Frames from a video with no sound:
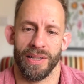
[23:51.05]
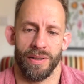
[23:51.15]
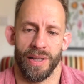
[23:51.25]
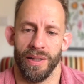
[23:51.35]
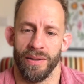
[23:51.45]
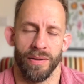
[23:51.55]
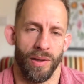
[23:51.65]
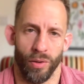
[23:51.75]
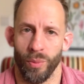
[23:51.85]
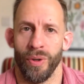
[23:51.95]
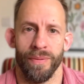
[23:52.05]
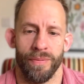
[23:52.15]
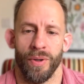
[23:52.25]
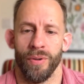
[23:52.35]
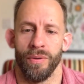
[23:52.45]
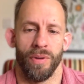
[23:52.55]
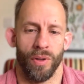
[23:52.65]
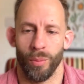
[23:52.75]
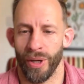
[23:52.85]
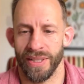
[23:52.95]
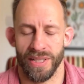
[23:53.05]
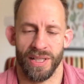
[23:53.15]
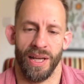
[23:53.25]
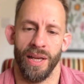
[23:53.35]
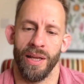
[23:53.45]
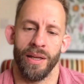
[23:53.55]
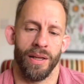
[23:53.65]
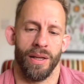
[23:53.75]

Okay, a lot more info, a lot more entertaining.